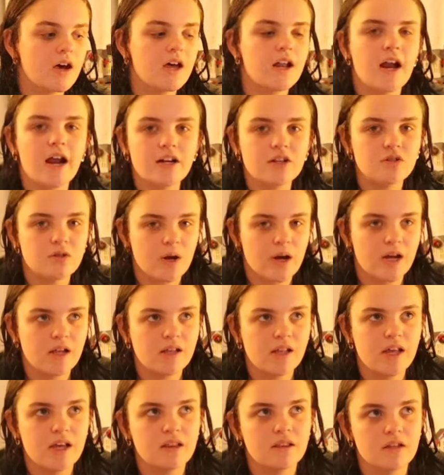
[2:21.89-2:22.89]
I
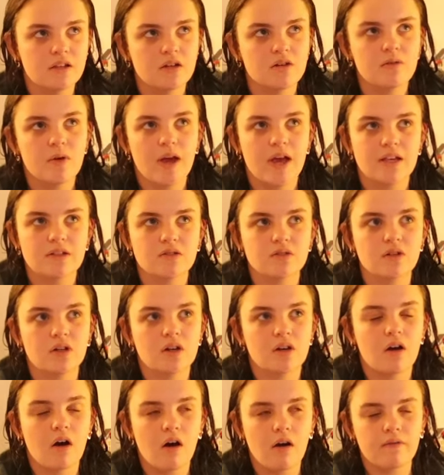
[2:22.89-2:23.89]
tried like the new
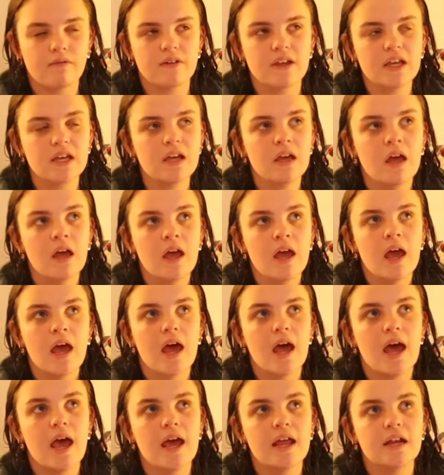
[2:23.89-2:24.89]
hazelnut coffee,
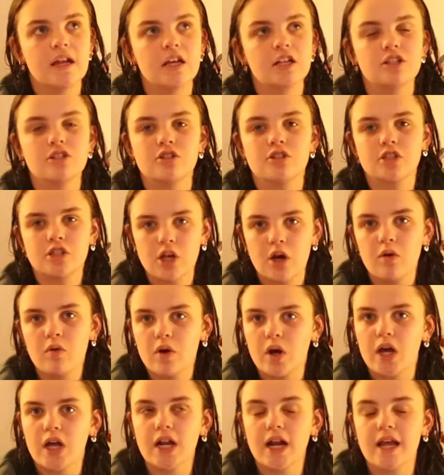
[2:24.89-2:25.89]
and it's so good.